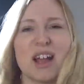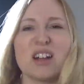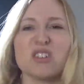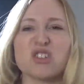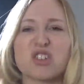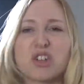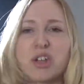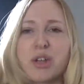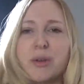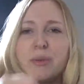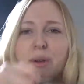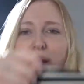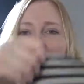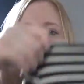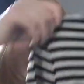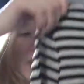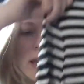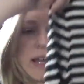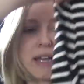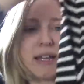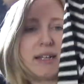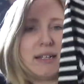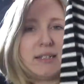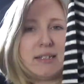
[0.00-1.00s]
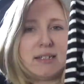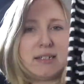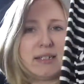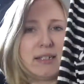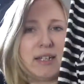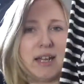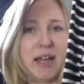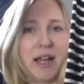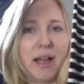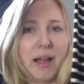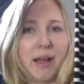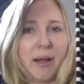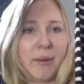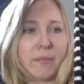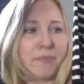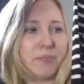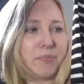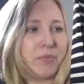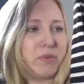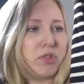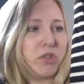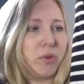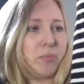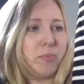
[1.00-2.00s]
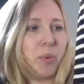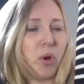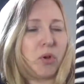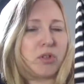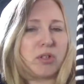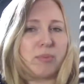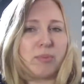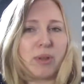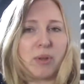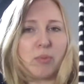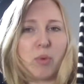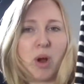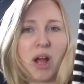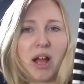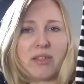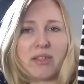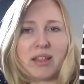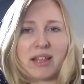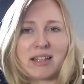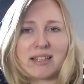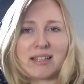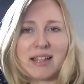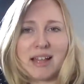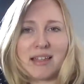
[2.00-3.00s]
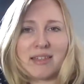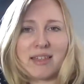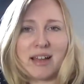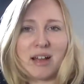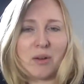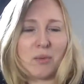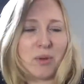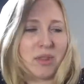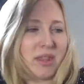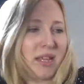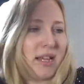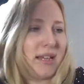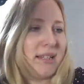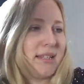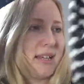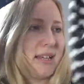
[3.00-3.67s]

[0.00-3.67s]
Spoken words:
I'll show you it in a minute. So possibly wear things like that with this